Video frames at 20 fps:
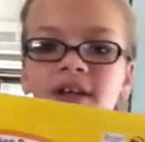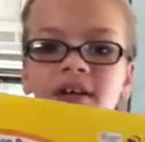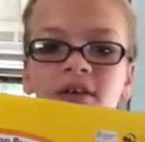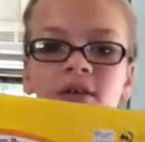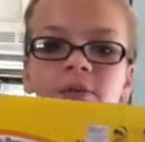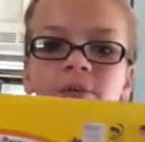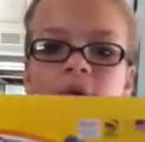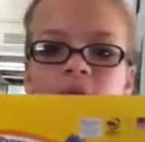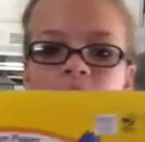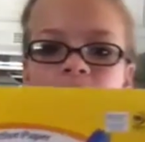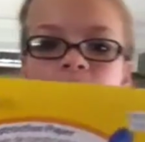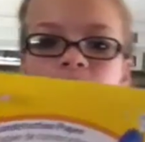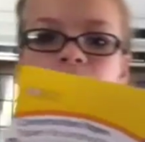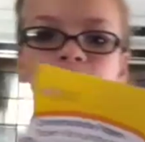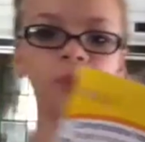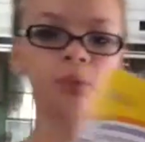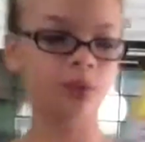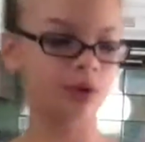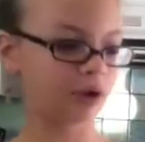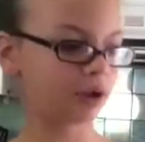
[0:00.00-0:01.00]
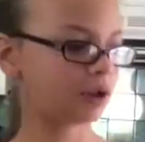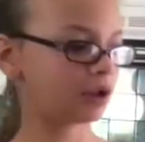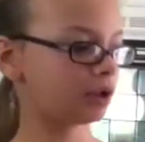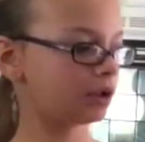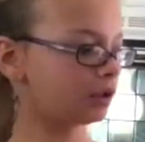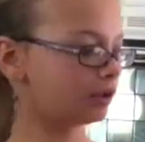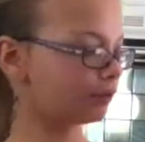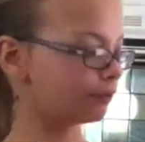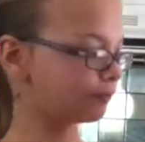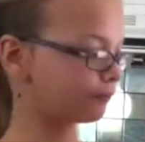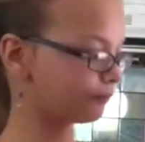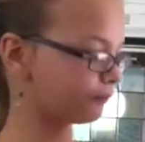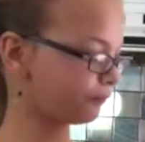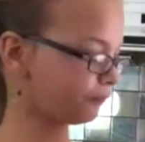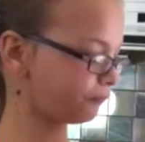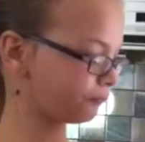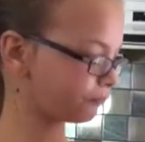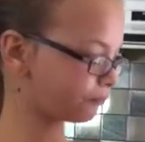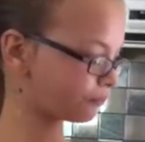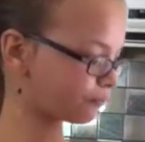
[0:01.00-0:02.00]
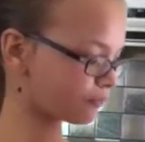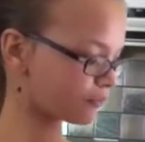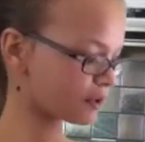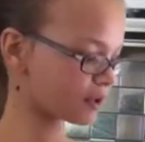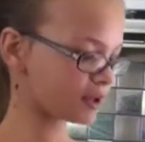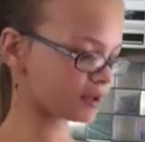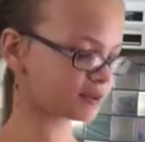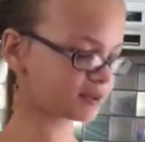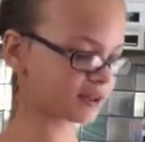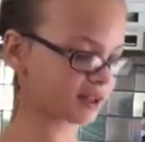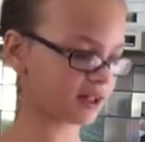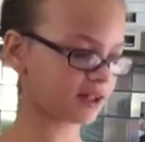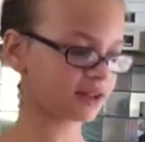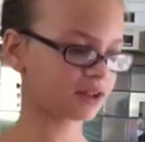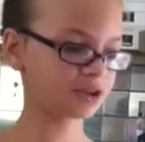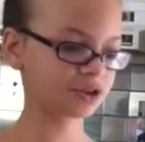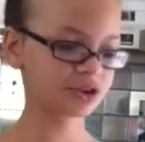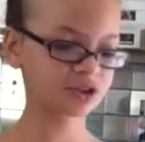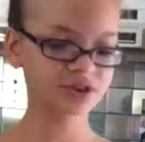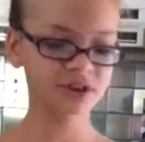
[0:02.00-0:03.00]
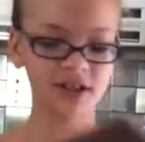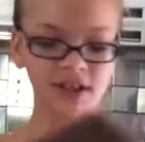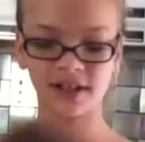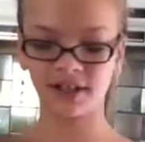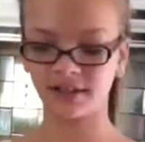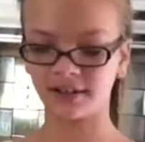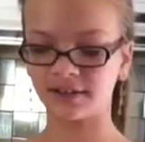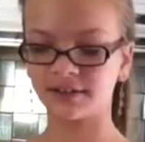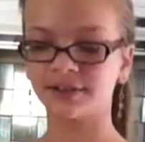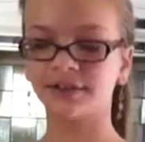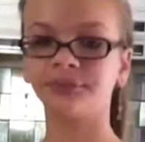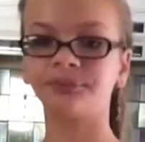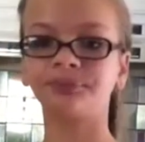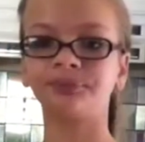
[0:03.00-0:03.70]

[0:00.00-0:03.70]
down. I'm like, whoa, well, good. Yeah, it just has